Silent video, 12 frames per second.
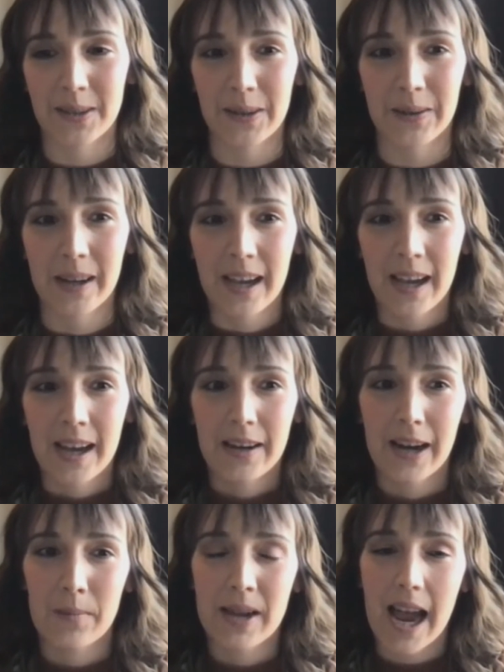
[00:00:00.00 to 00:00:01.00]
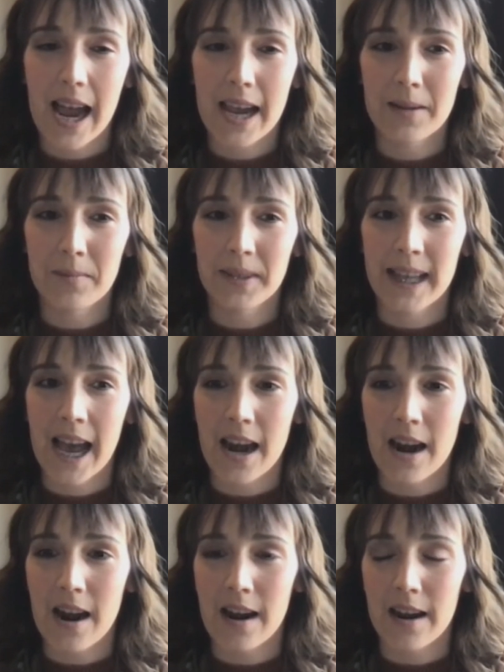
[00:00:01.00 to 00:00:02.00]
So, grabbing items
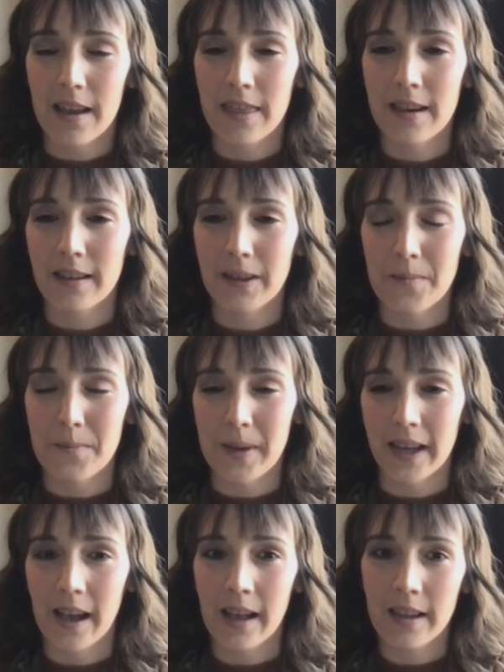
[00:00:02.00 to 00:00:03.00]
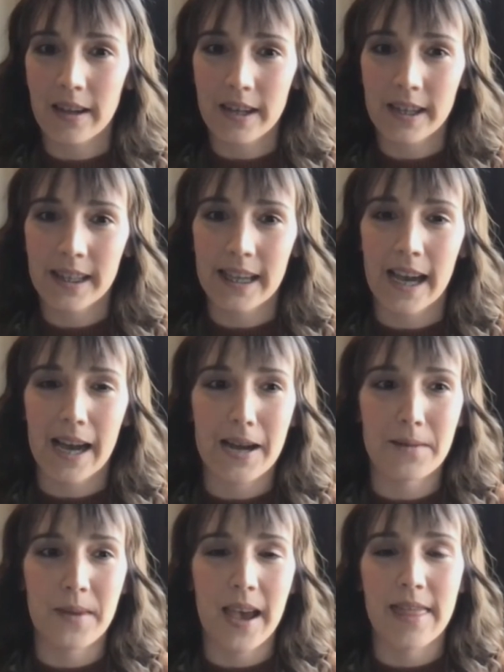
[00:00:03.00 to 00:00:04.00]
that are the Olympic colors
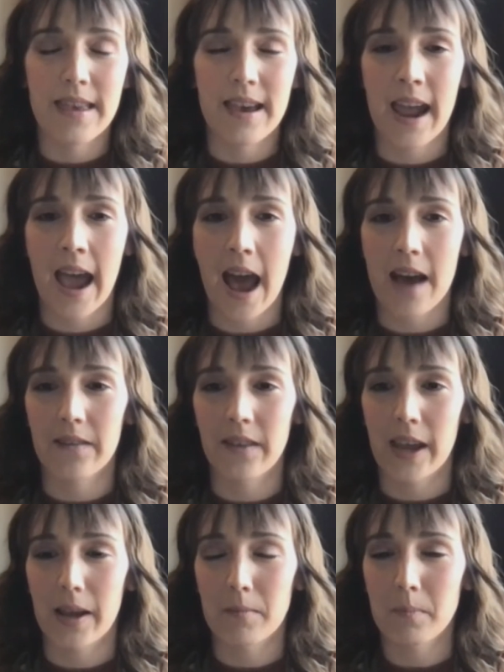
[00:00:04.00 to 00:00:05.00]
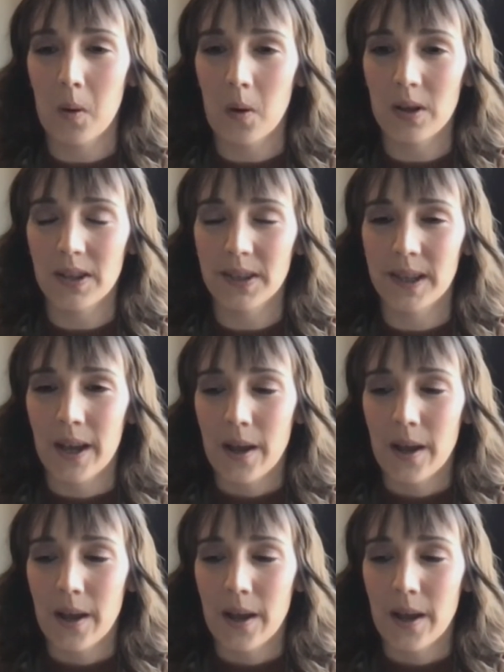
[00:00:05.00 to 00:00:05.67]
um, and then having bowls